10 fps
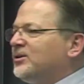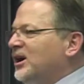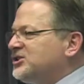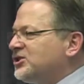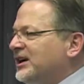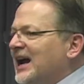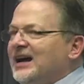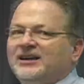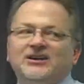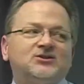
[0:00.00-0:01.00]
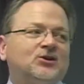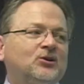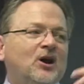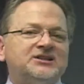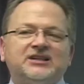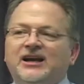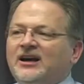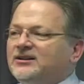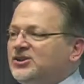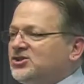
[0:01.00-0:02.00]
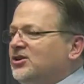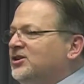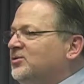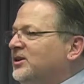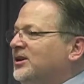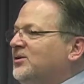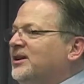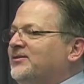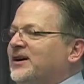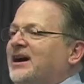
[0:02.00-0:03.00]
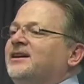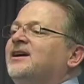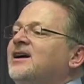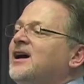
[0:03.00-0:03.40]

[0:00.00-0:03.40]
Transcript: or lost your car keys or lost that ugly shirt you really don't want to find.